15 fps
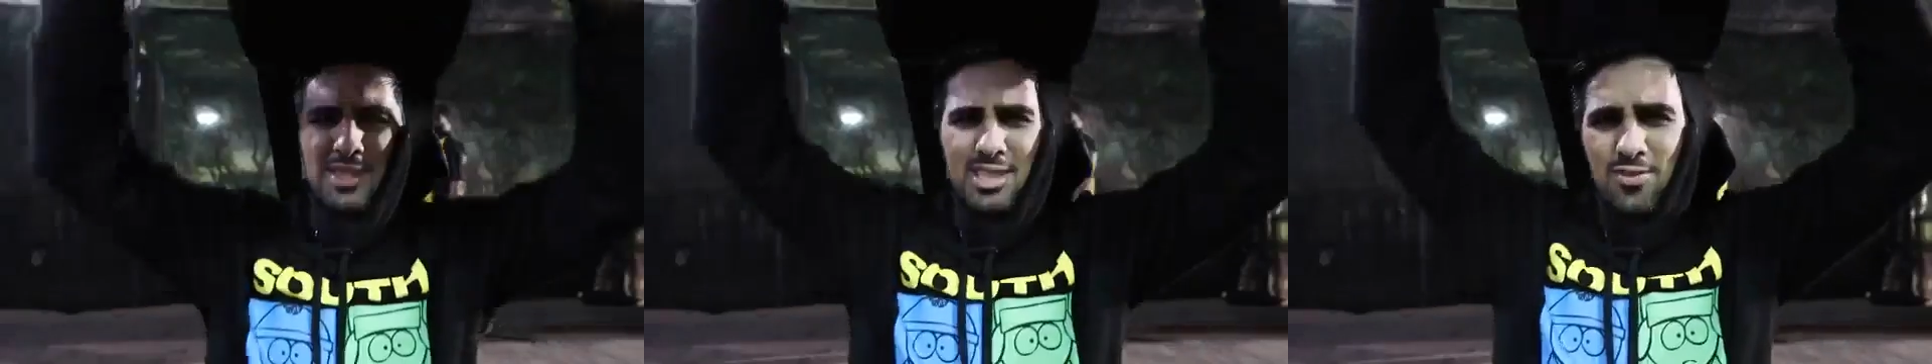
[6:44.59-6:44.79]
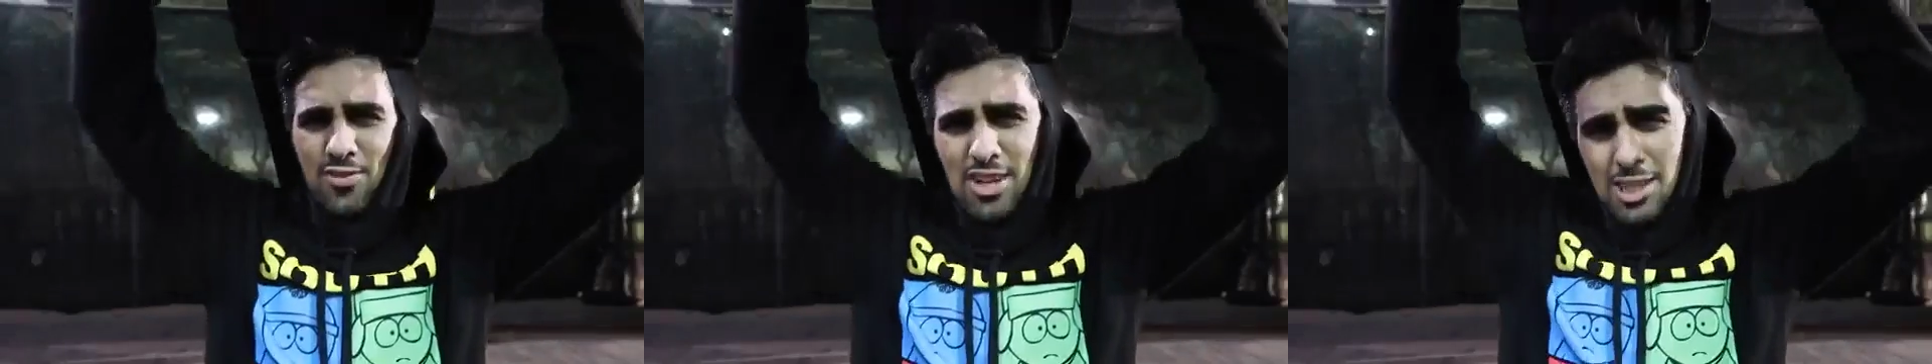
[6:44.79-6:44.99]
We
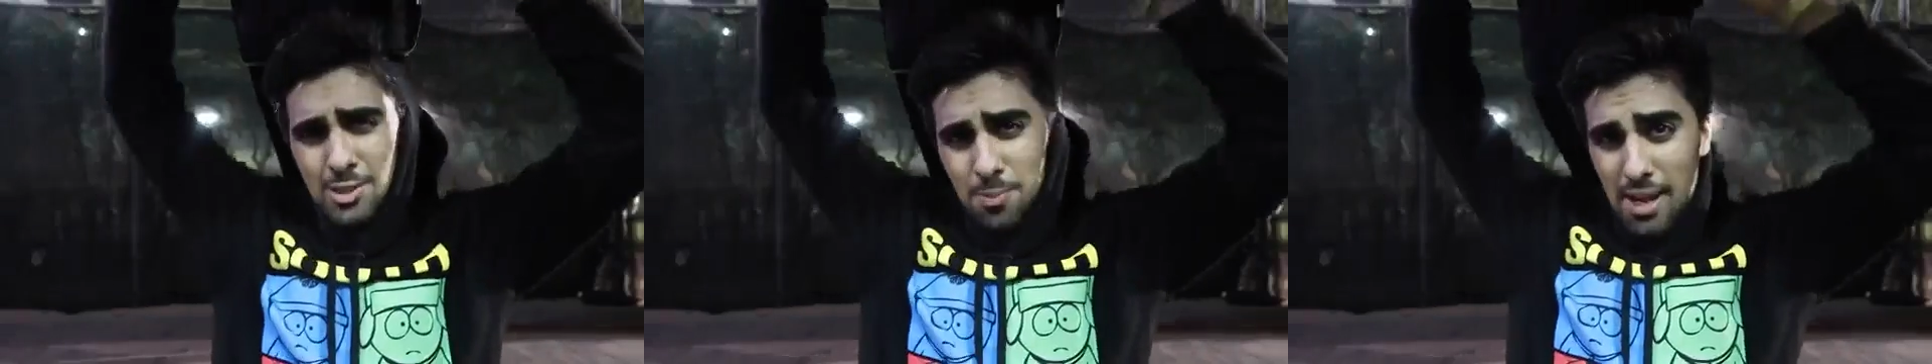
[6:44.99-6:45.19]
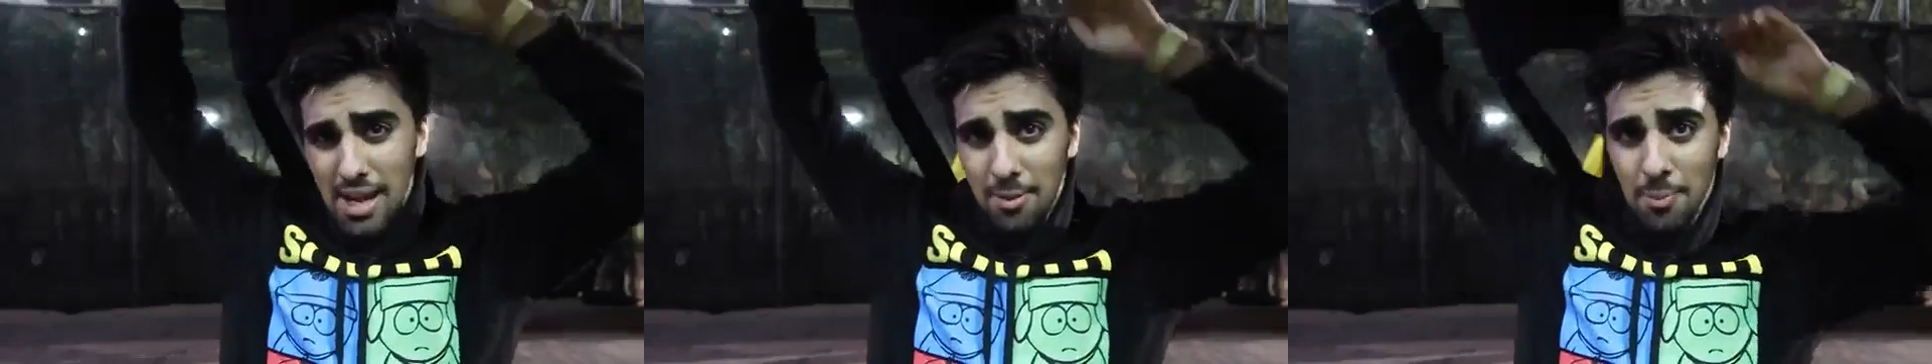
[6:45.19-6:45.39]
just
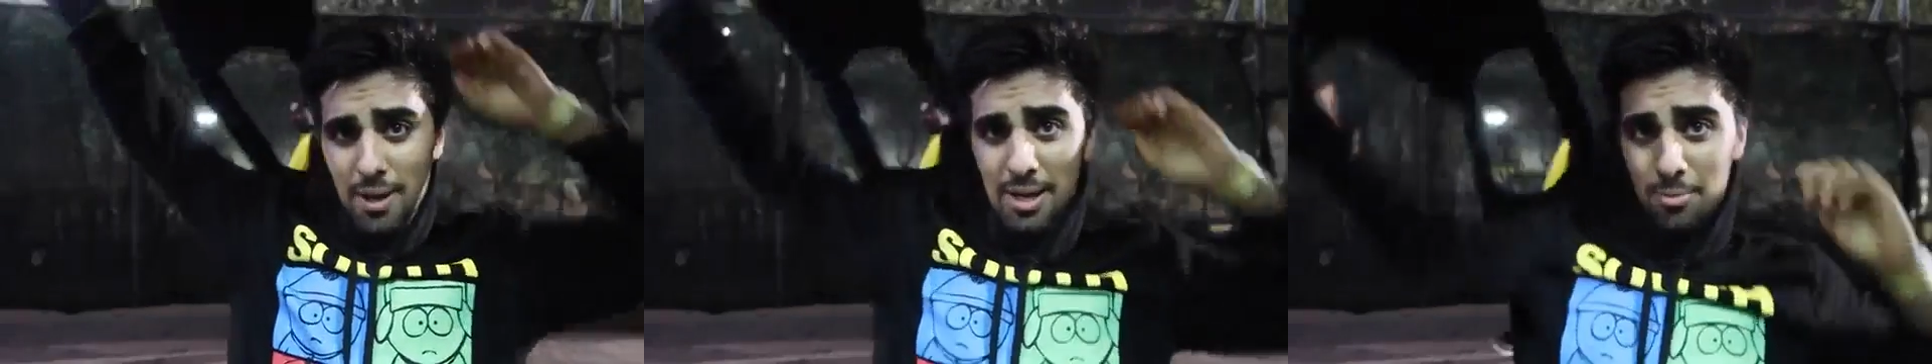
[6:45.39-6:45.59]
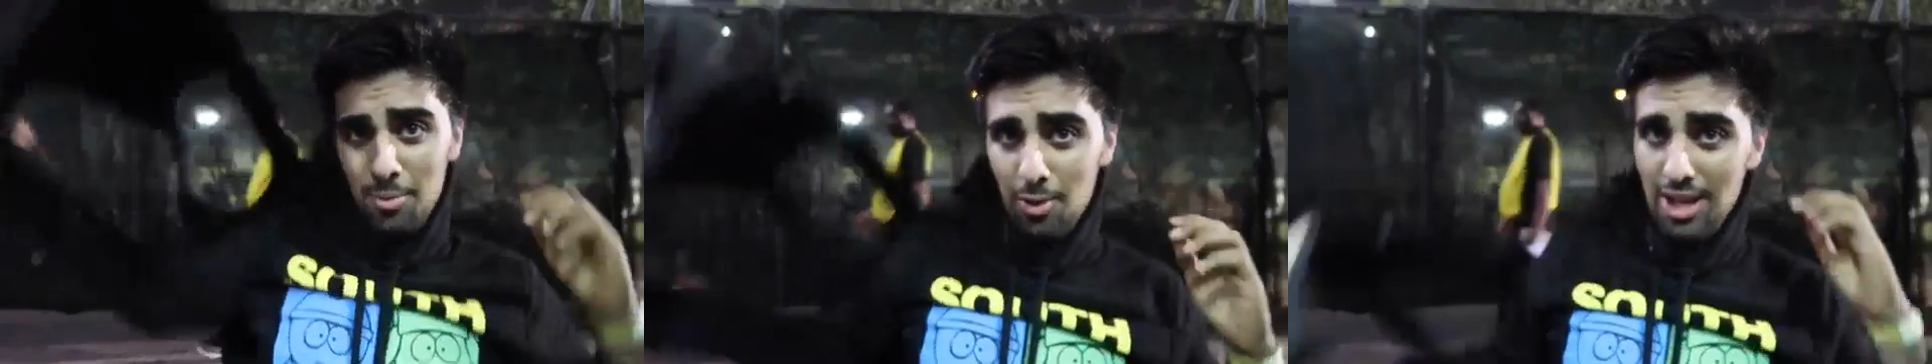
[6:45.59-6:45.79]
finished playing
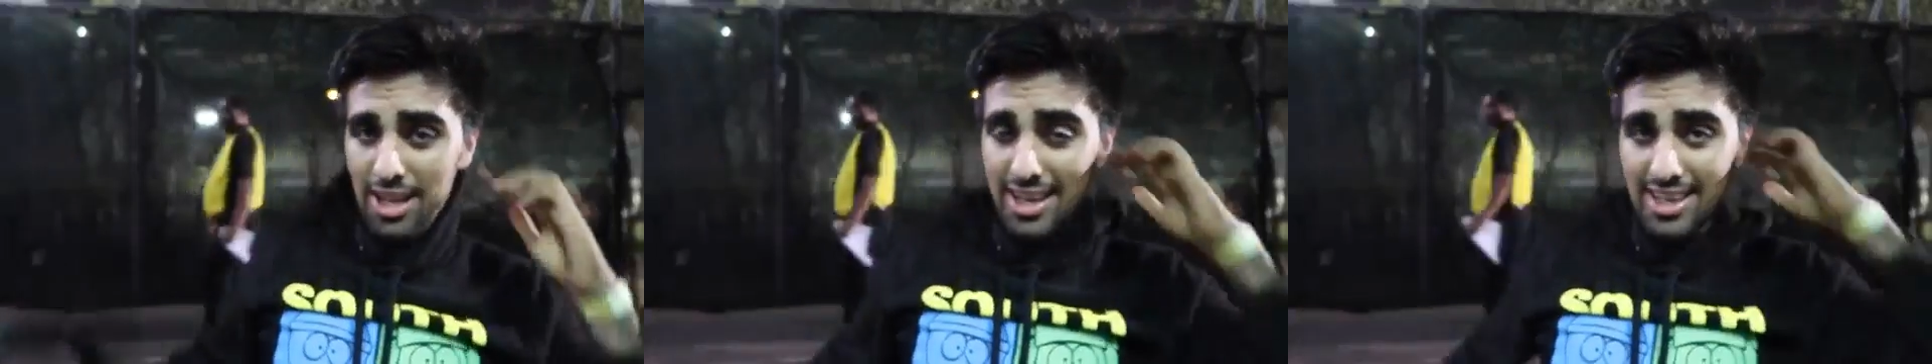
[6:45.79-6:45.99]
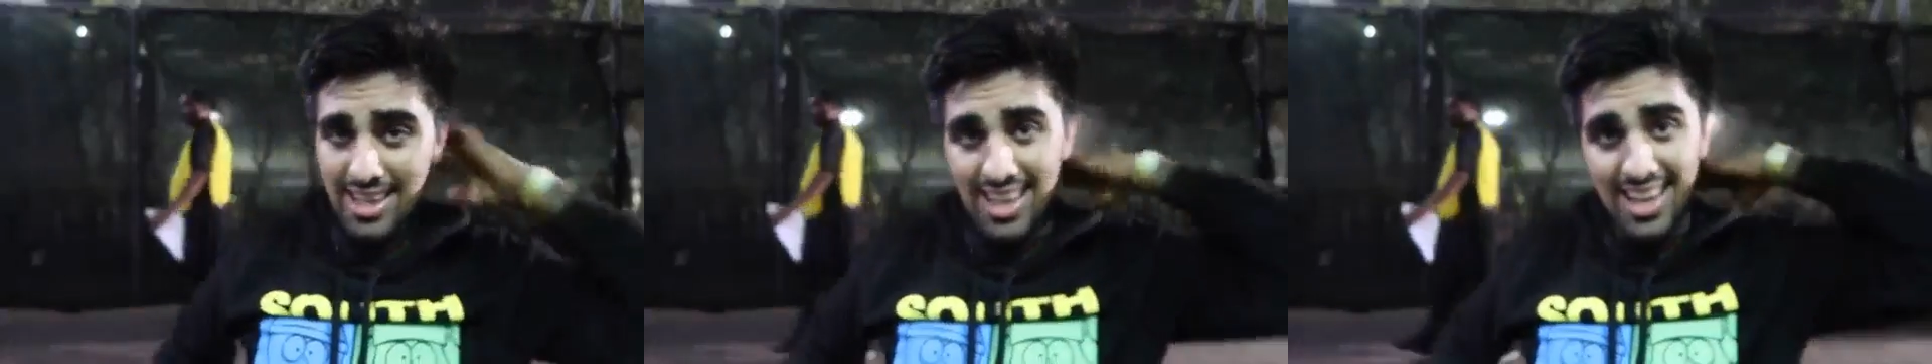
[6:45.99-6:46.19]

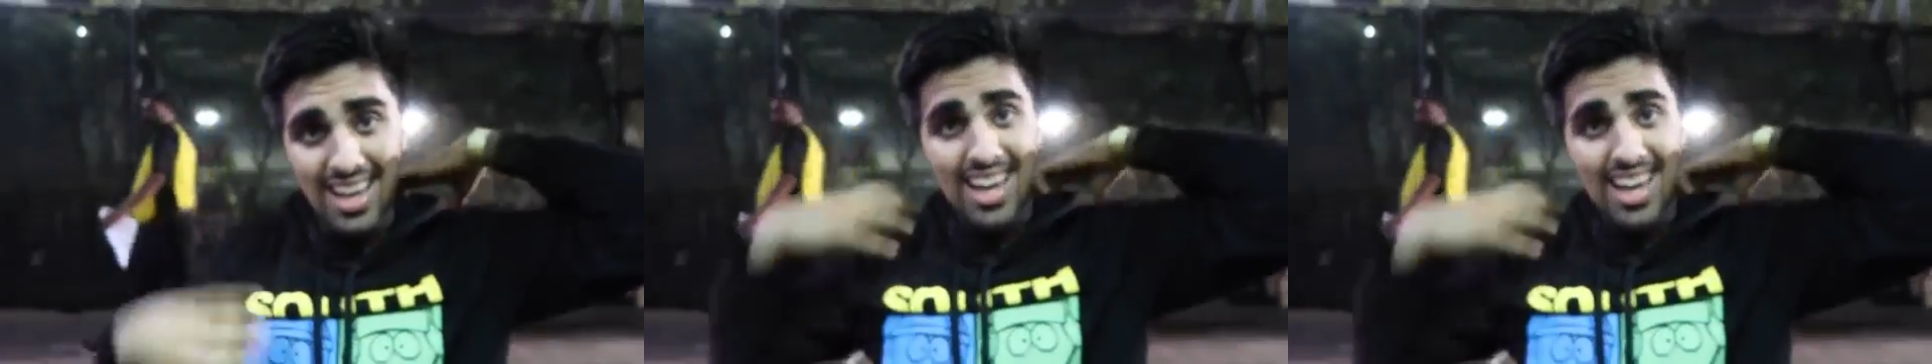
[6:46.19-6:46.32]
paintballing.